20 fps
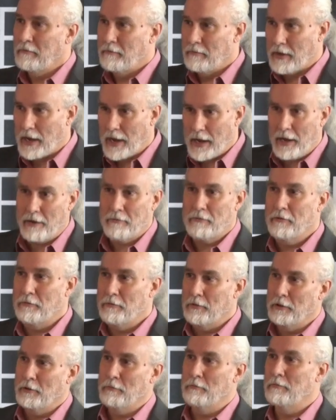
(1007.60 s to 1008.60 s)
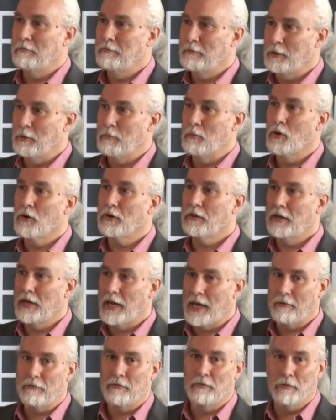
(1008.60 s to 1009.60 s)
half of them, more than
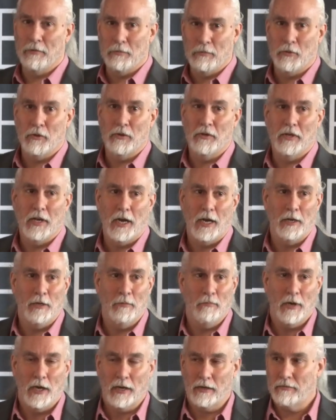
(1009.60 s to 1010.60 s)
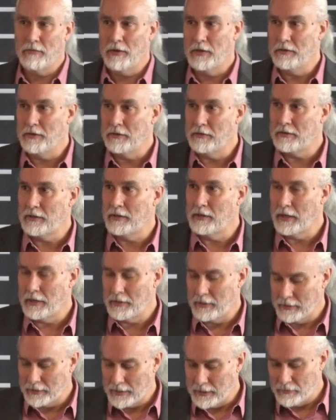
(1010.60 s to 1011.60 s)
half of them, were in high impact venues, and I
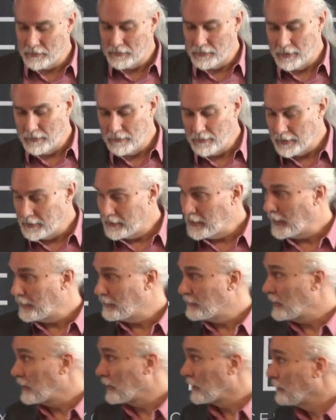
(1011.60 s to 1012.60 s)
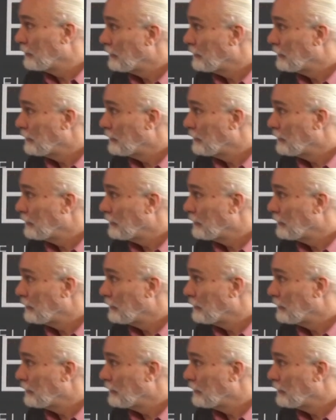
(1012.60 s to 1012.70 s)
think that's really fantastic.